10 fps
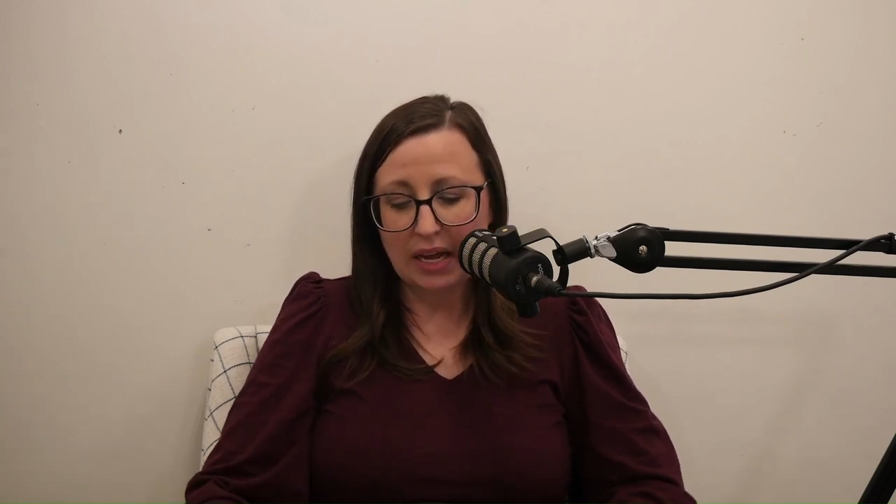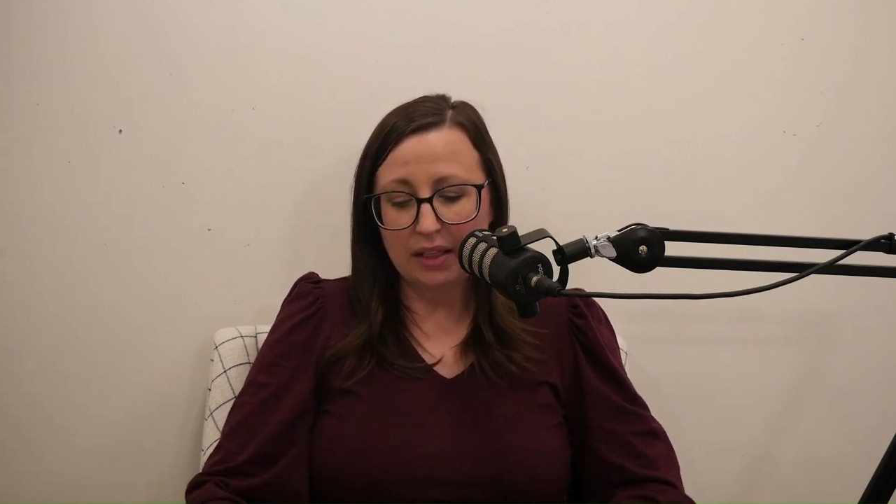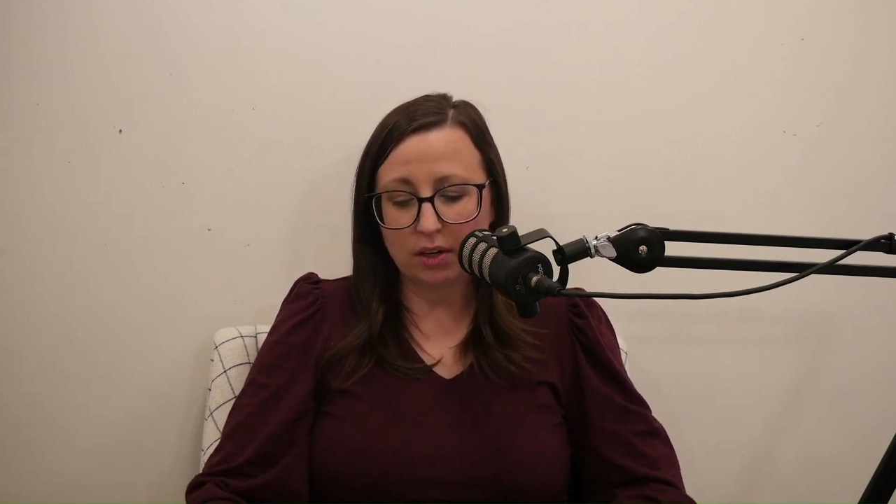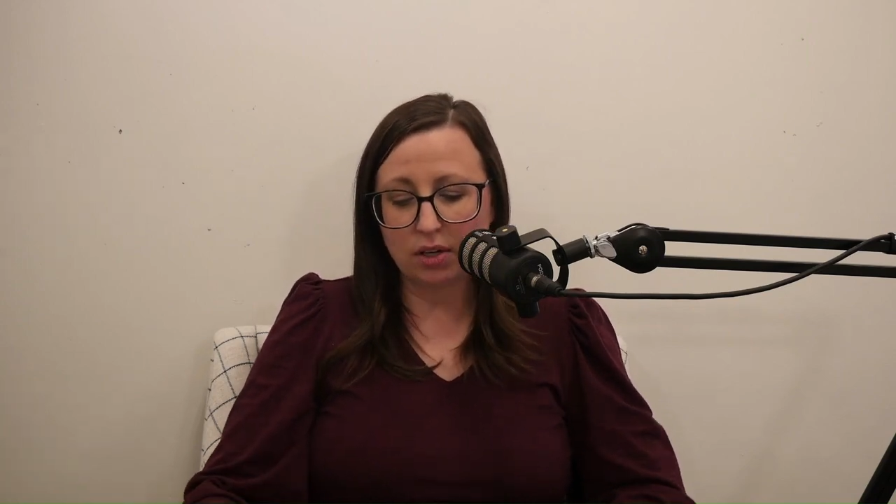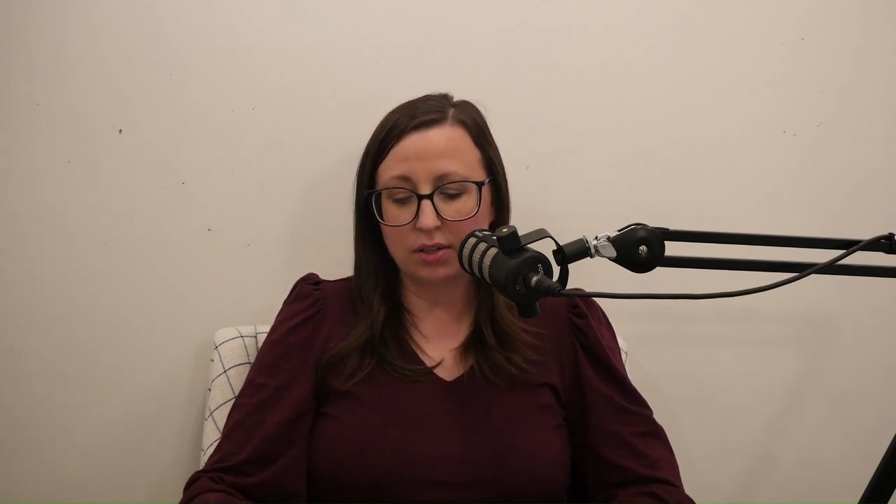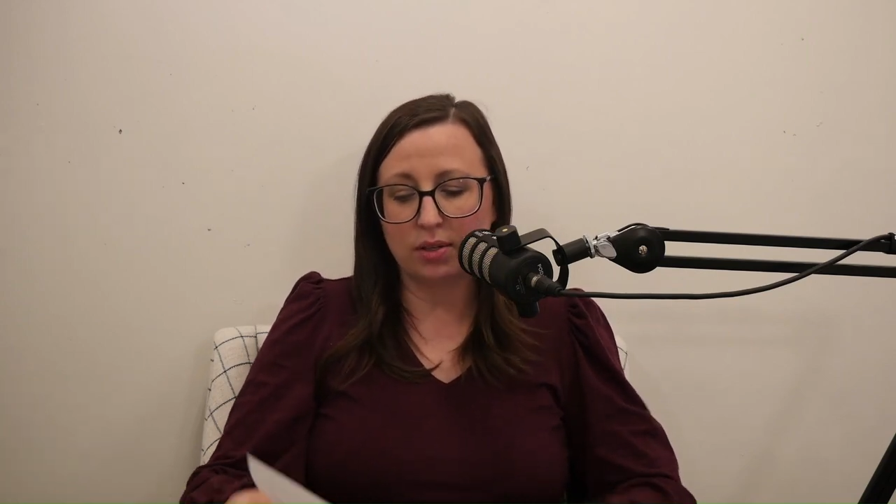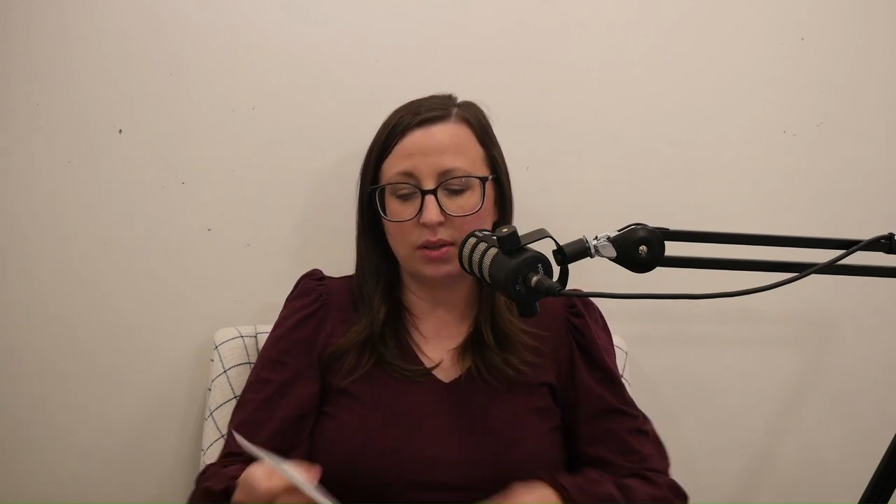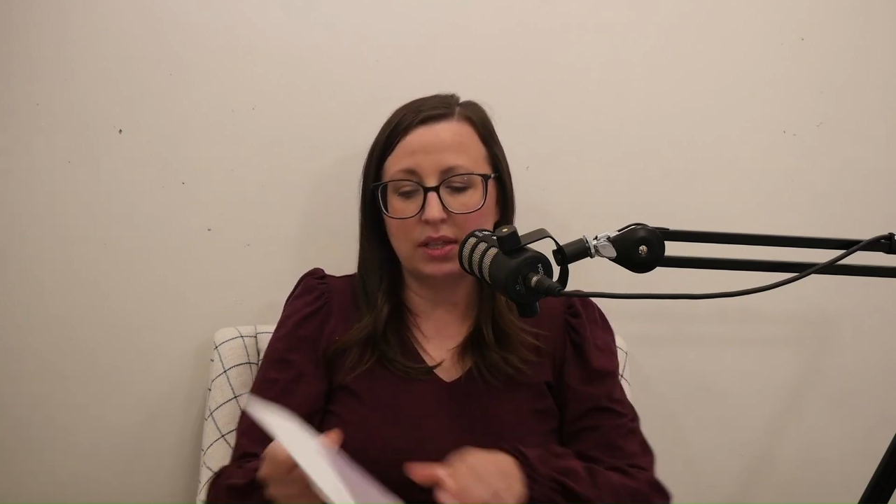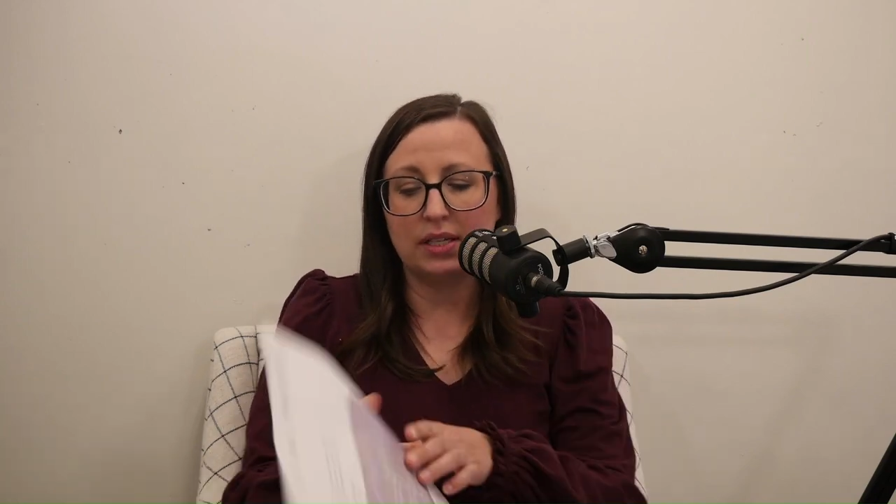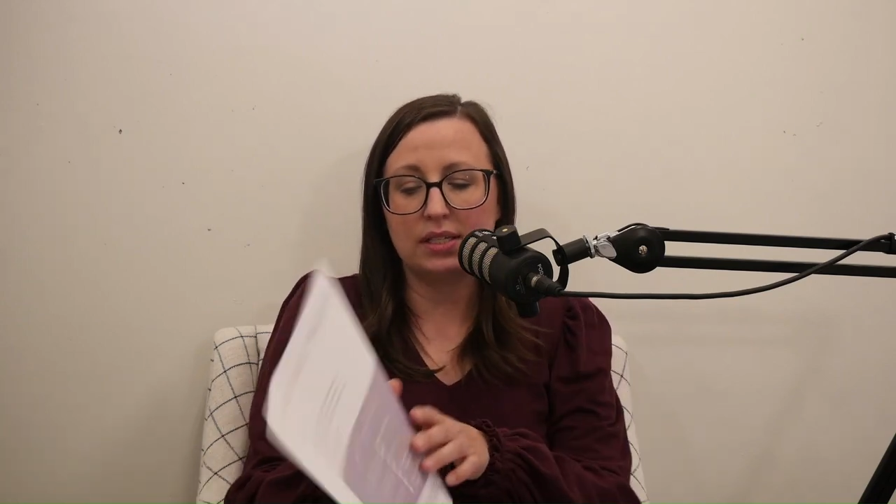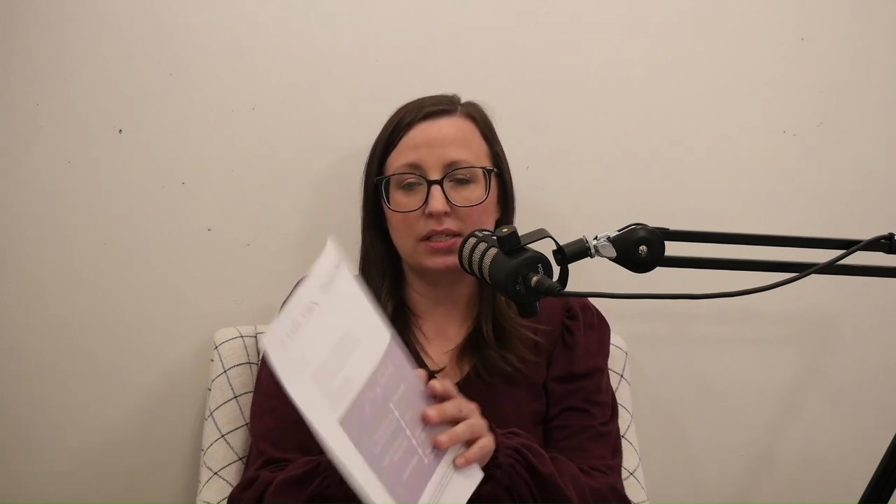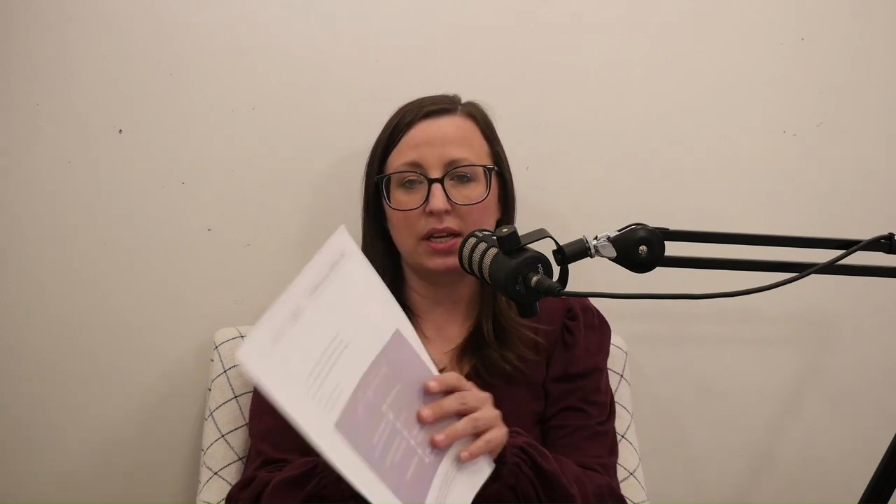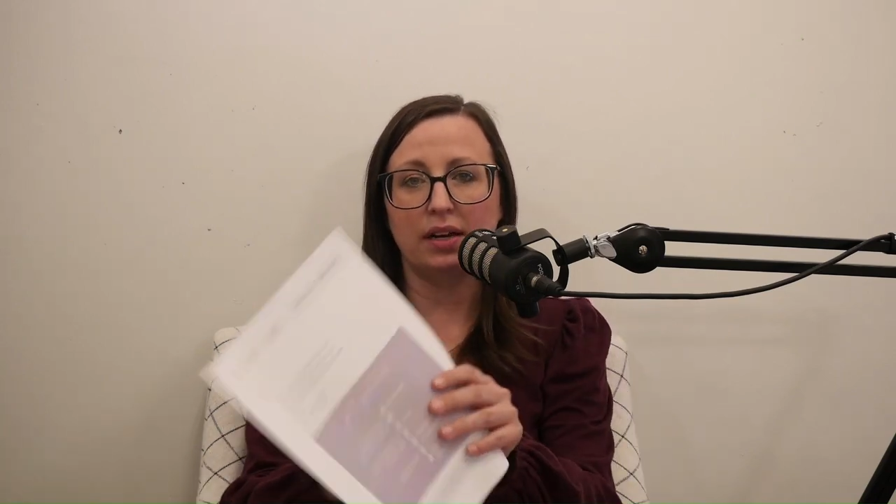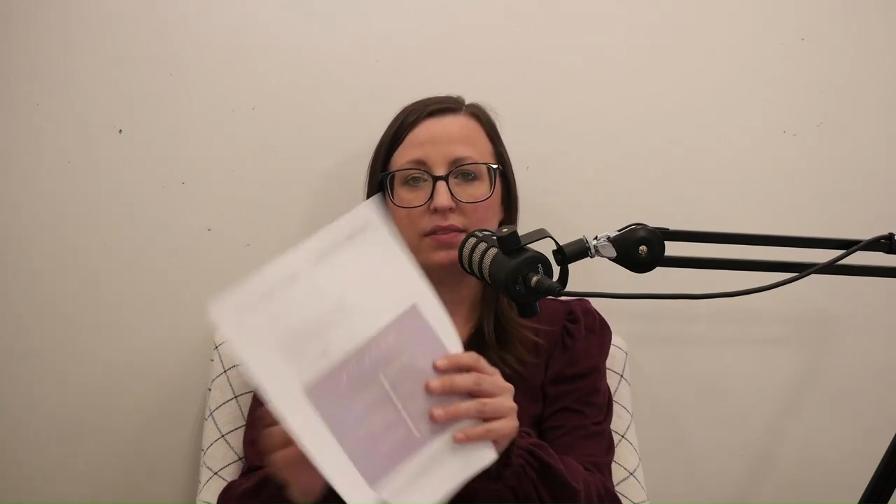There's also this kind of